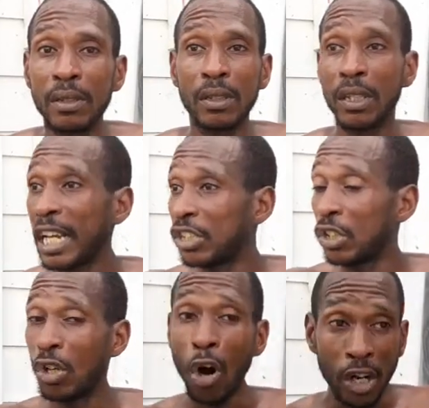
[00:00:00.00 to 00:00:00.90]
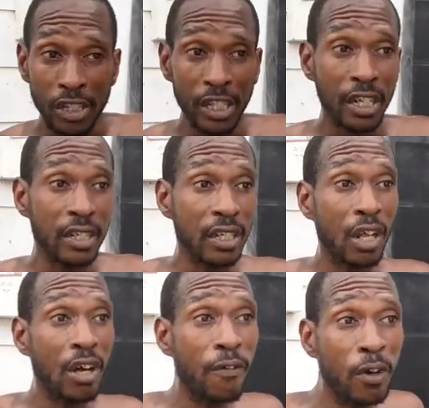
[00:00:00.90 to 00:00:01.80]
the National Guard's here, the
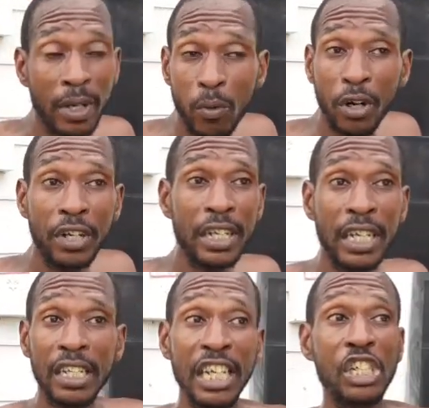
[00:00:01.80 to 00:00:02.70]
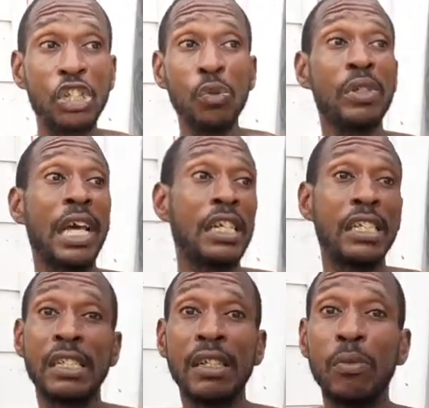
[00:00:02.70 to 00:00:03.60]
law enforcement, they're working together, they're shooting at us.